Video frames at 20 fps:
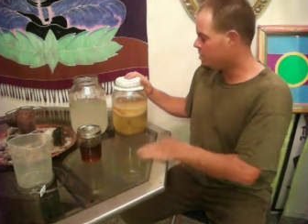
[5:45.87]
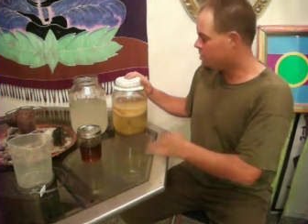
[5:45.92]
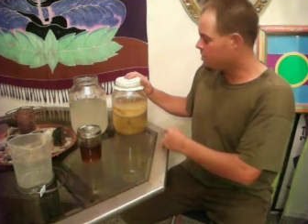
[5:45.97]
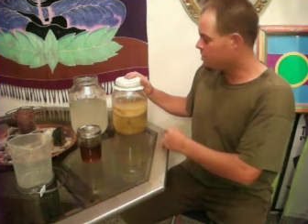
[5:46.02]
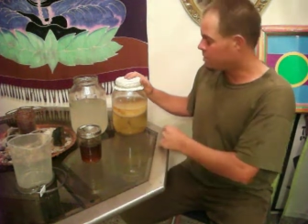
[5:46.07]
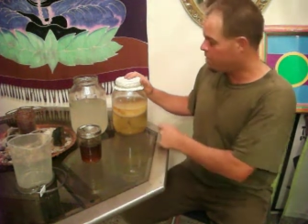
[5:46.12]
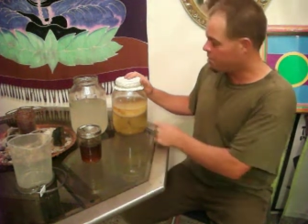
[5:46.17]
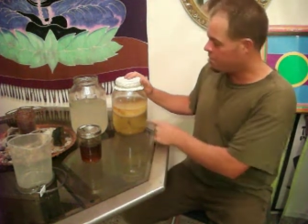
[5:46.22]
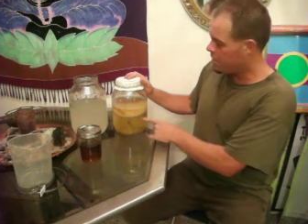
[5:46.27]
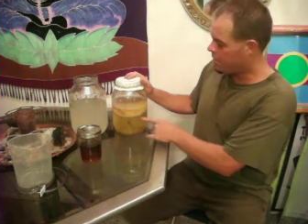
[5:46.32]

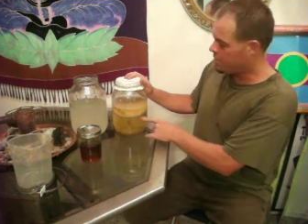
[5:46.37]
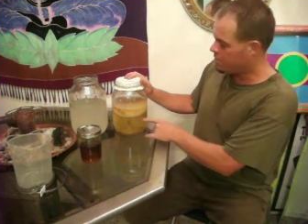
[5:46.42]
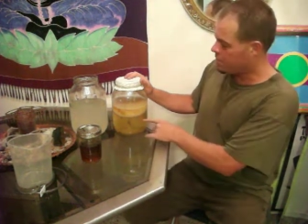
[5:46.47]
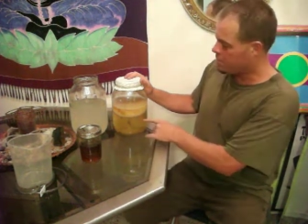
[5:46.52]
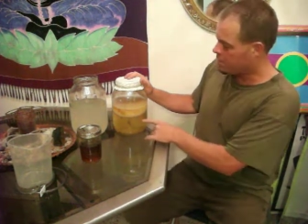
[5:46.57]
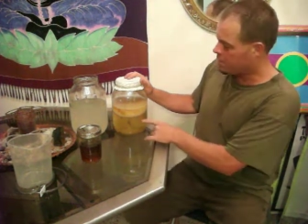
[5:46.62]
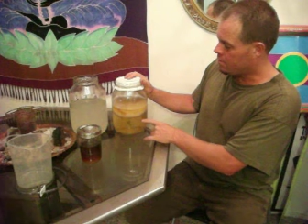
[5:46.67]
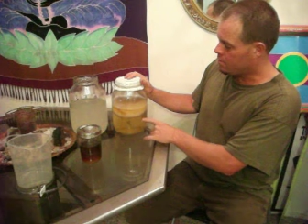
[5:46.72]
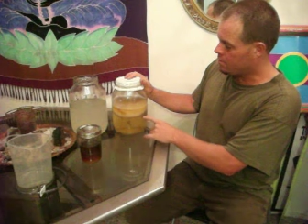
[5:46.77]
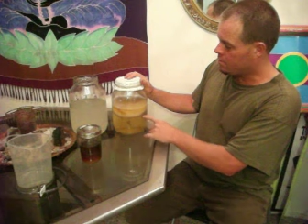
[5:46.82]
So
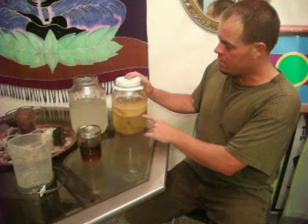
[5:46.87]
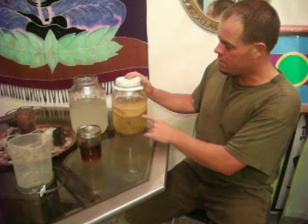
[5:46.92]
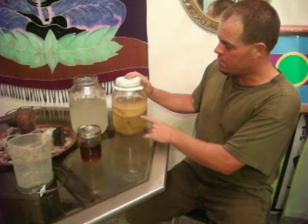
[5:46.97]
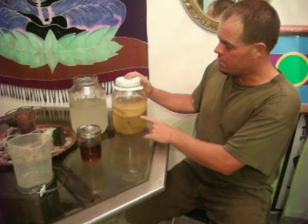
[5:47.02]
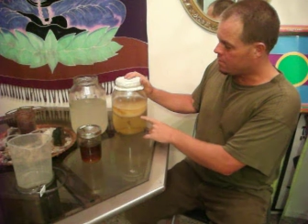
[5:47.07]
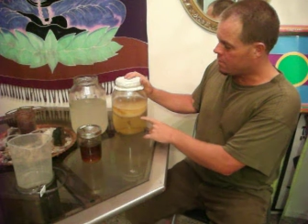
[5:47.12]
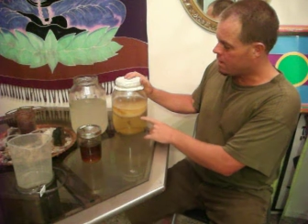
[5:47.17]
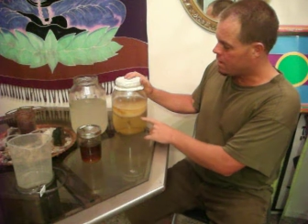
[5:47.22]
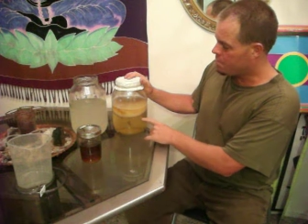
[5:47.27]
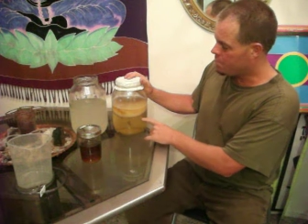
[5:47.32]
basically
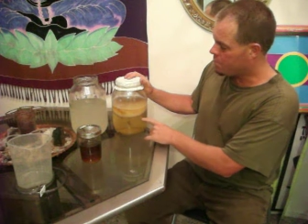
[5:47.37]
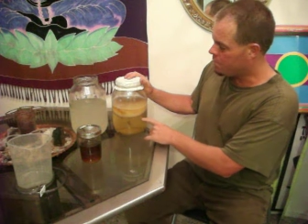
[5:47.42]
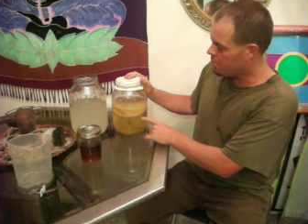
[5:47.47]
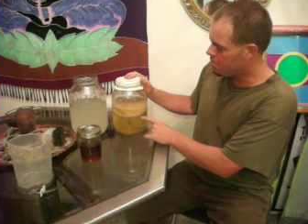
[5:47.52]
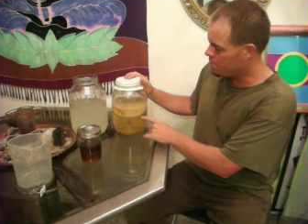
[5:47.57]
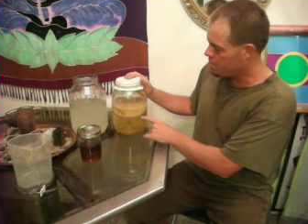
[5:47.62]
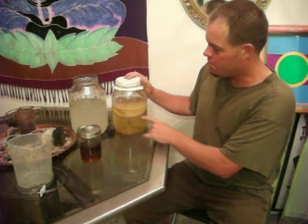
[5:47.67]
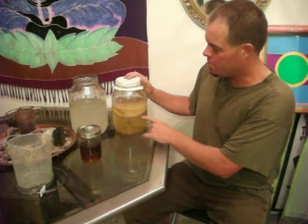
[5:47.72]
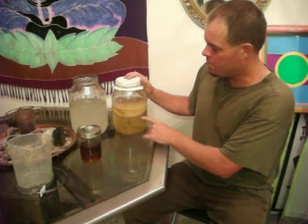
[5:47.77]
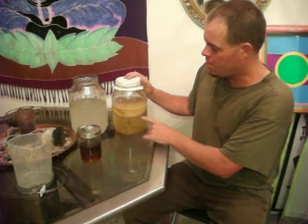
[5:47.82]
this
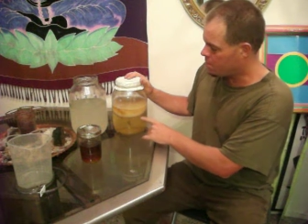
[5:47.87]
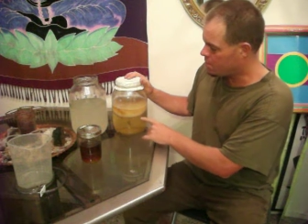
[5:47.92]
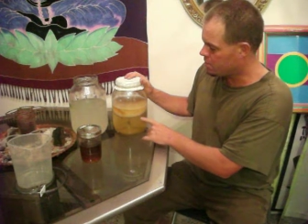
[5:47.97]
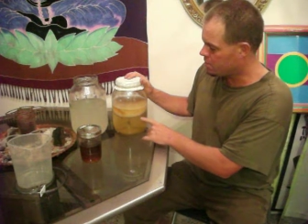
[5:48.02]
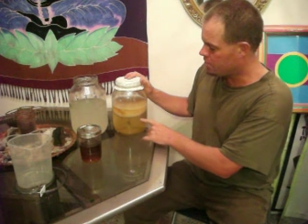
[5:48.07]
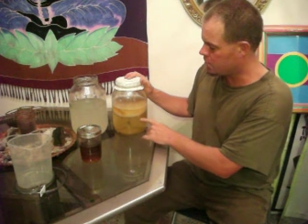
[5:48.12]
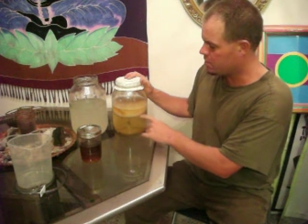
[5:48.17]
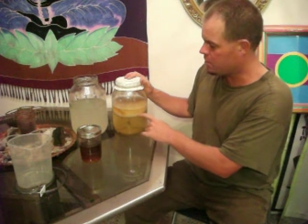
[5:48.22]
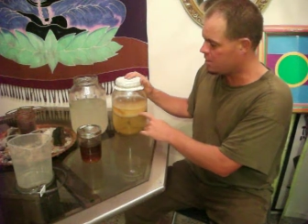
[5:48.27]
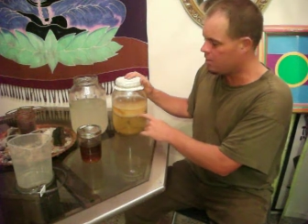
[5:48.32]
kombucha
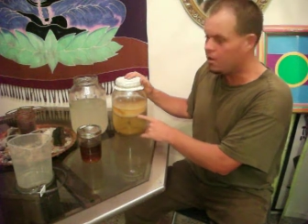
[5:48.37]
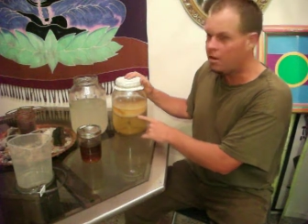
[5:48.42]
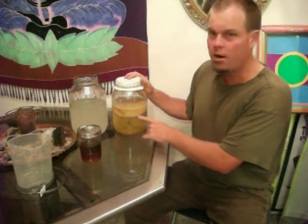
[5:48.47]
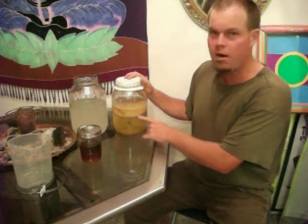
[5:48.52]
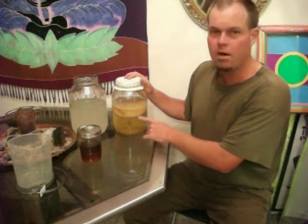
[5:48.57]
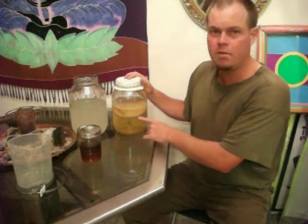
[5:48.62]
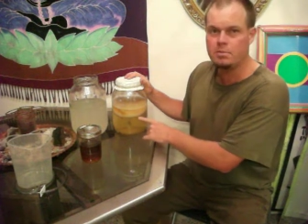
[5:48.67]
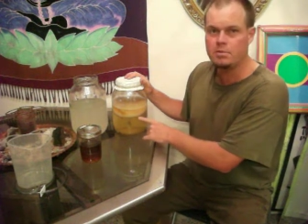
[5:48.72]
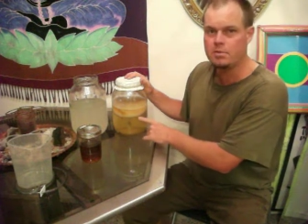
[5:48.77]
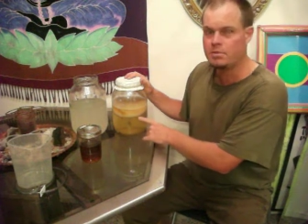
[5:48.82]
mushroom is the
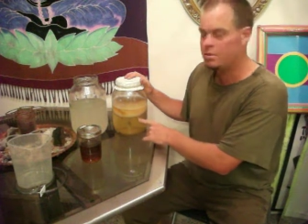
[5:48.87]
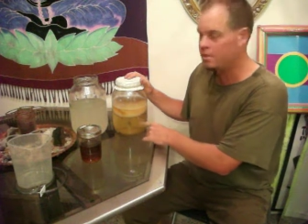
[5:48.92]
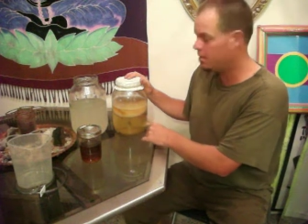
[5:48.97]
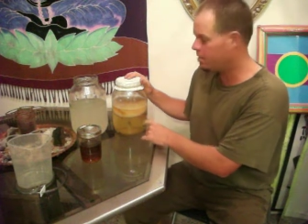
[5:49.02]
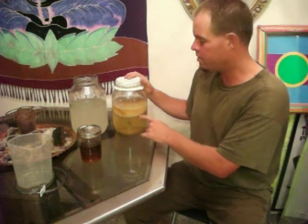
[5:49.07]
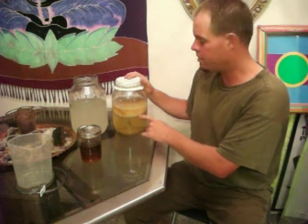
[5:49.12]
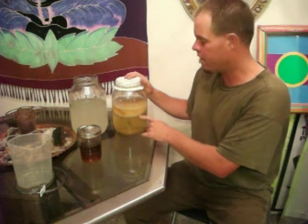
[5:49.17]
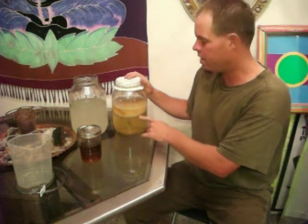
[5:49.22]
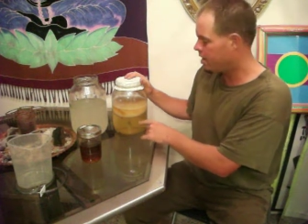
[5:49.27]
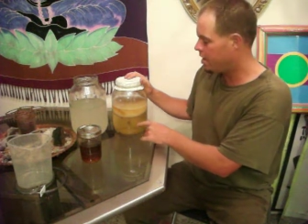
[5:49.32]

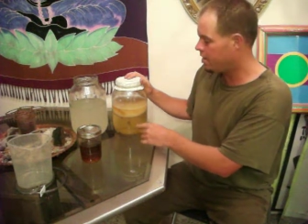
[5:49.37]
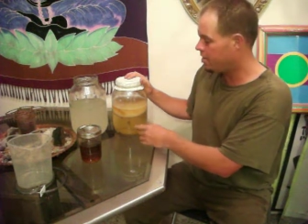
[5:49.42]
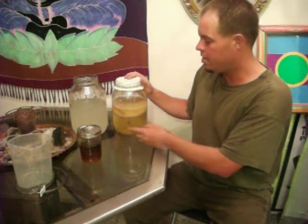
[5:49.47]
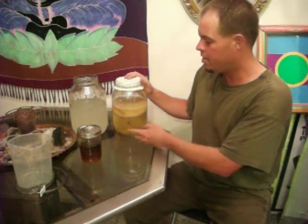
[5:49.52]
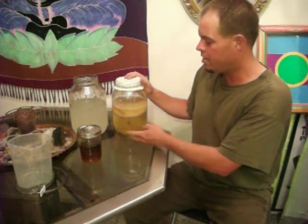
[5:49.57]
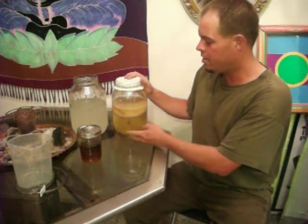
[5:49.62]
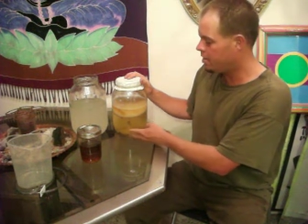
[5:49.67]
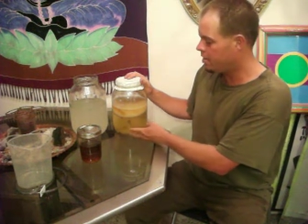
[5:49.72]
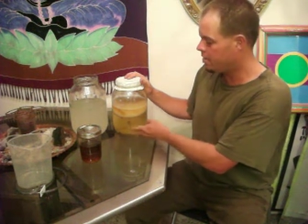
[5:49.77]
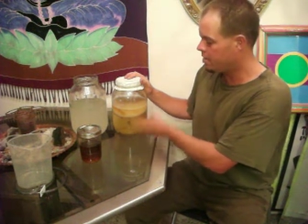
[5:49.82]
opposite of
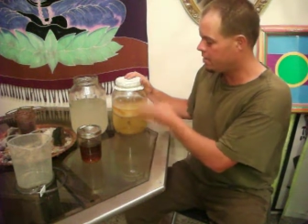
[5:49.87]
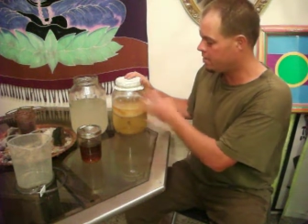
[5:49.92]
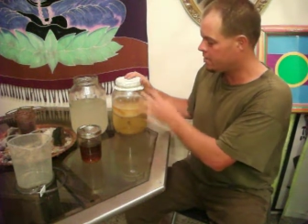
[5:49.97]
Candida.